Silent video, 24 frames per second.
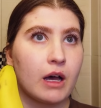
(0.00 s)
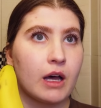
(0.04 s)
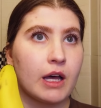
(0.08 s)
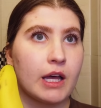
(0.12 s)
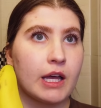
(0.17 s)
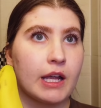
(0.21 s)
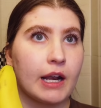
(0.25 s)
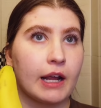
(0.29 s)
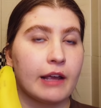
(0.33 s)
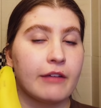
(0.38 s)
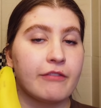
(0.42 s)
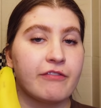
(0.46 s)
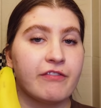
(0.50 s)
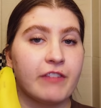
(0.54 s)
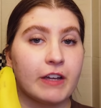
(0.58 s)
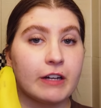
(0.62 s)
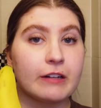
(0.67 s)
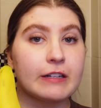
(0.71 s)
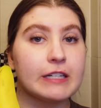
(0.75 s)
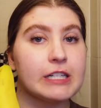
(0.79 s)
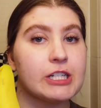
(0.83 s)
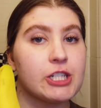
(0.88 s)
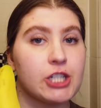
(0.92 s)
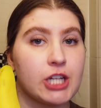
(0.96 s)
But I have
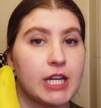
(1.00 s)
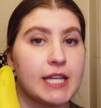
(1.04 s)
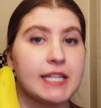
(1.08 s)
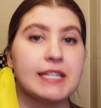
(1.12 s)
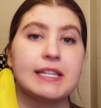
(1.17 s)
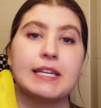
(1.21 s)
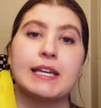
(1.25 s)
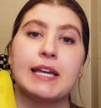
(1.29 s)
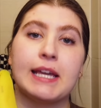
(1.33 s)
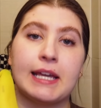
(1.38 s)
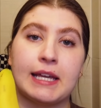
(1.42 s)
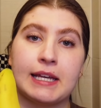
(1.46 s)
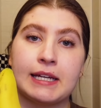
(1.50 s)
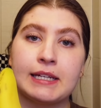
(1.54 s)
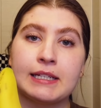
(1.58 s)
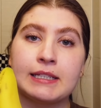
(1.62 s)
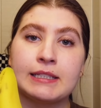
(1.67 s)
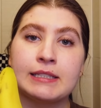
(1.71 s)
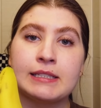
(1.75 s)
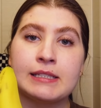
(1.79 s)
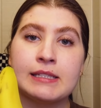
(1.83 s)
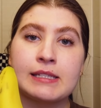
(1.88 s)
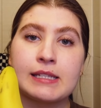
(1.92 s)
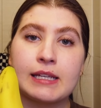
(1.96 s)
very shaky
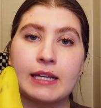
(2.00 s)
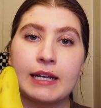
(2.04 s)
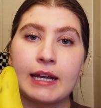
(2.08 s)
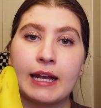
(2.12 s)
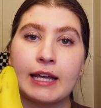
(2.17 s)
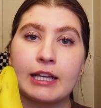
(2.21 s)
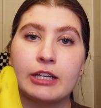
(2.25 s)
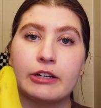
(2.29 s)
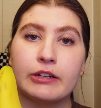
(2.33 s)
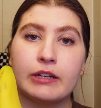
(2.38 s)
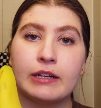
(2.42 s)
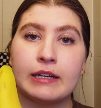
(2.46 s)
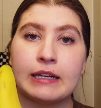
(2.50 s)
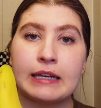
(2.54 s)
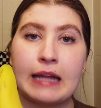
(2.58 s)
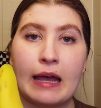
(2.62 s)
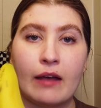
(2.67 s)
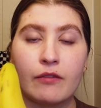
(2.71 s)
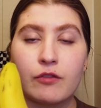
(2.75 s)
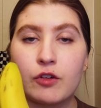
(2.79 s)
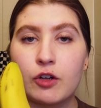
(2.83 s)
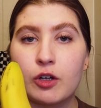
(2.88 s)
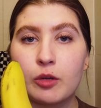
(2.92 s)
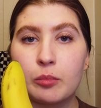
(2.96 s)
hands and I could
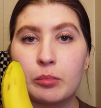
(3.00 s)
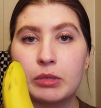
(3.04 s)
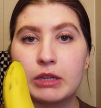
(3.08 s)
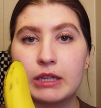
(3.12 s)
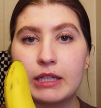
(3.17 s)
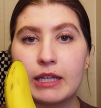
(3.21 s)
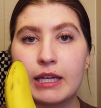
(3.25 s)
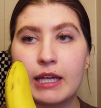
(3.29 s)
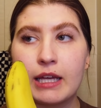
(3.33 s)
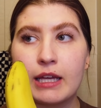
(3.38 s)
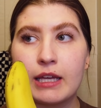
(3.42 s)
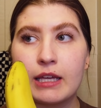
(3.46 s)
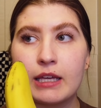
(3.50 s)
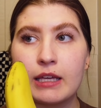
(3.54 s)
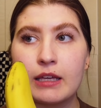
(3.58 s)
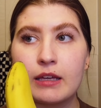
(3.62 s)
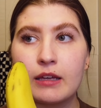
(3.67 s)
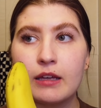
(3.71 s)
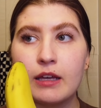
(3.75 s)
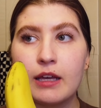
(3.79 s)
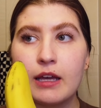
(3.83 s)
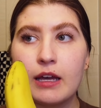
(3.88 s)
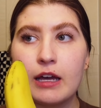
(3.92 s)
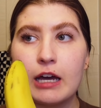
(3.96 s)
never
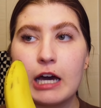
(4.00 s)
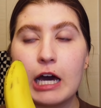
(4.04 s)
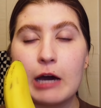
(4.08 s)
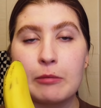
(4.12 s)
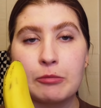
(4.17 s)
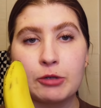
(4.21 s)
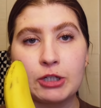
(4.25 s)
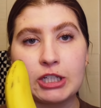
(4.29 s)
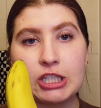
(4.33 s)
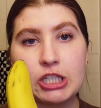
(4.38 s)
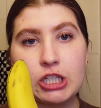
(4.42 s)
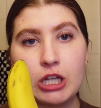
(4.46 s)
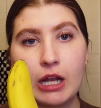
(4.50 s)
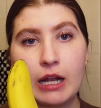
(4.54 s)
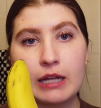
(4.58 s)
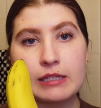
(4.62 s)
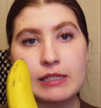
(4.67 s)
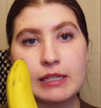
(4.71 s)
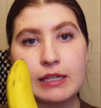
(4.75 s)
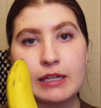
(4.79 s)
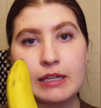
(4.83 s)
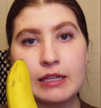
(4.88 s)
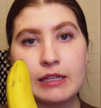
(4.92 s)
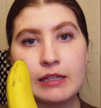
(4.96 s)
play Operation
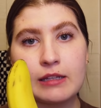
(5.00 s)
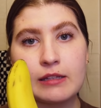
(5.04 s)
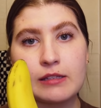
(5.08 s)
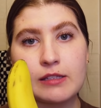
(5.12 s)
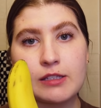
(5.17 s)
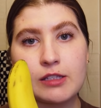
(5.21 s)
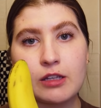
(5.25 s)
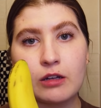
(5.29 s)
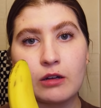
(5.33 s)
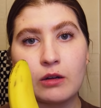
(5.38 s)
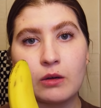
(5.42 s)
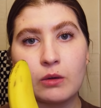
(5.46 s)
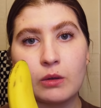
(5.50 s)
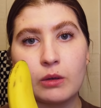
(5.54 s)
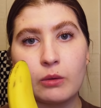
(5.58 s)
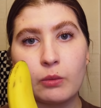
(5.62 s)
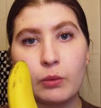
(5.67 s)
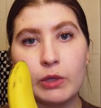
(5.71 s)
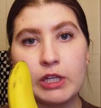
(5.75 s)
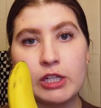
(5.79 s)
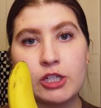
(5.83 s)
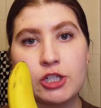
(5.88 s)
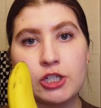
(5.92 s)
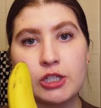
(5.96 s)
as a kid, so
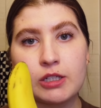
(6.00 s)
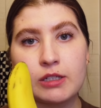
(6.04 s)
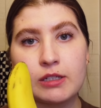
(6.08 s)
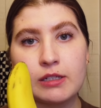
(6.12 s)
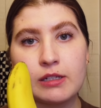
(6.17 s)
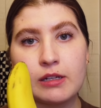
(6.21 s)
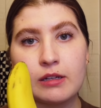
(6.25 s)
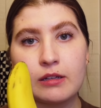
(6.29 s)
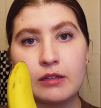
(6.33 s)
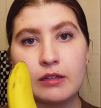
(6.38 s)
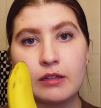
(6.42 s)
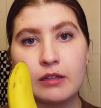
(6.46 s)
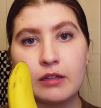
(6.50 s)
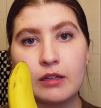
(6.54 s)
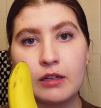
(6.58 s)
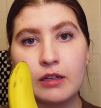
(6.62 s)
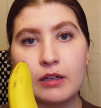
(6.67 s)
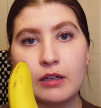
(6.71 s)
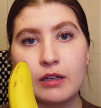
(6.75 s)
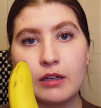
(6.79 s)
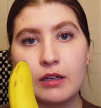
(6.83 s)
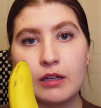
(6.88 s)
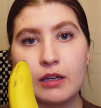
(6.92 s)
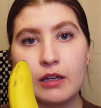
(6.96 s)
we should
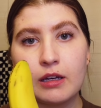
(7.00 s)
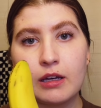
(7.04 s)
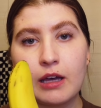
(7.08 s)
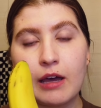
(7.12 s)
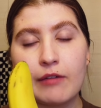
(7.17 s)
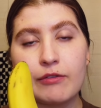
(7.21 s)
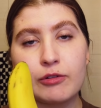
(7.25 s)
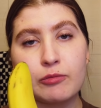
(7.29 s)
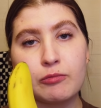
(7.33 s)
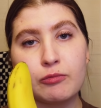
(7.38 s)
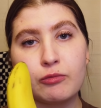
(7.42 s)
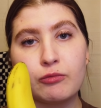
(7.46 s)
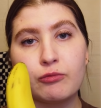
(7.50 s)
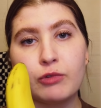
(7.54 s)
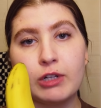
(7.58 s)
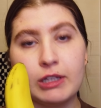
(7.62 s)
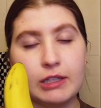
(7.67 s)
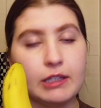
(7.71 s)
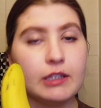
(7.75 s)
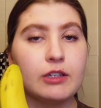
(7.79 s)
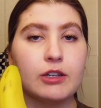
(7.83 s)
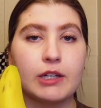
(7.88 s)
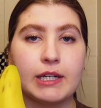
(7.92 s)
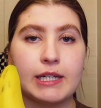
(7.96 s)
have a
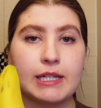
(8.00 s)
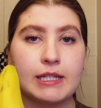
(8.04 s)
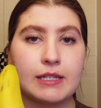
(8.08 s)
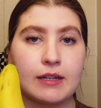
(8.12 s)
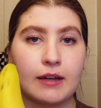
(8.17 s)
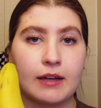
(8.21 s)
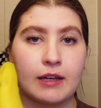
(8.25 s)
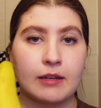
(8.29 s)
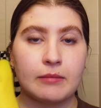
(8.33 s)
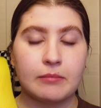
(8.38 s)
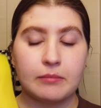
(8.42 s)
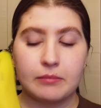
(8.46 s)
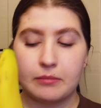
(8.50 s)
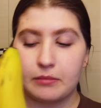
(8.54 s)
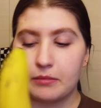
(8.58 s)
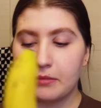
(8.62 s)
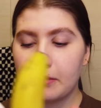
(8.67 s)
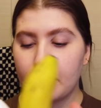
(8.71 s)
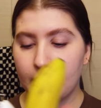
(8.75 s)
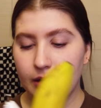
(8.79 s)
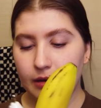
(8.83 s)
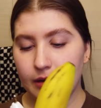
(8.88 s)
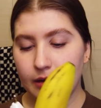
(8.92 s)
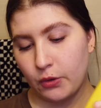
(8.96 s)
really great time.
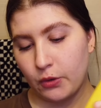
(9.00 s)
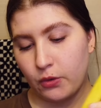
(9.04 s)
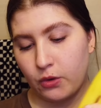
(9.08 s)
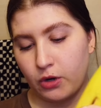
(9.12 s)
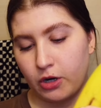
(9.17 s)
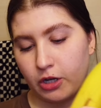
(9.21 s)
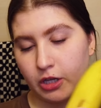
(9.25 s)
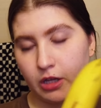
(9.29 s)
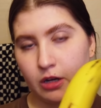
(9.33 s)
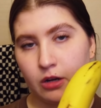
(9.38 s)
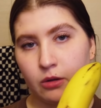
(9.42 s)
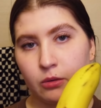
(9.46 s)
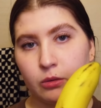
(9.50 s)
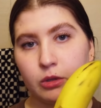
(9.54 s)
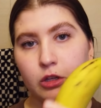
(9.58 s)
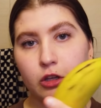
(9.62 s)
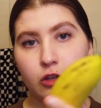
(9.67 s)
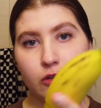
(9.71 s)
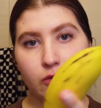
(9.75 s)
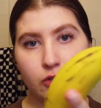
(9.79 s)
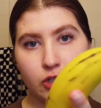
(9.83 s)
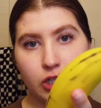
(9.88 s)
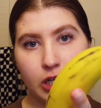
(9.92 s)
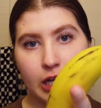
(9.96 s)
Or, you know,
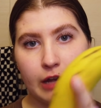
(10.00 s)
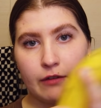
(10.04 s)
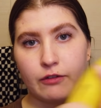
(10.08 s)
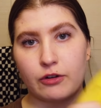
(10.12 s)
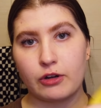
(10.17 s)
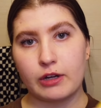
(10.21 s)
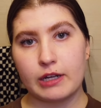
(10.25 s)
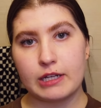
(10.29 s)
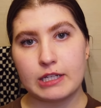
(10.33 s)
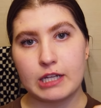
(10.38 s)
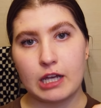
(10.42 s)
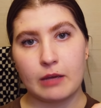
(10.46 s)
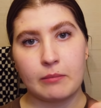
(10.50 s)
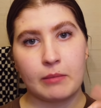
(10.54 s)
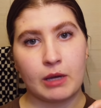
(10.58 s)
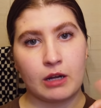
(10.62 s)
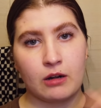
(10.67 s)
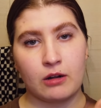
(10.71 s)
you should have a great time.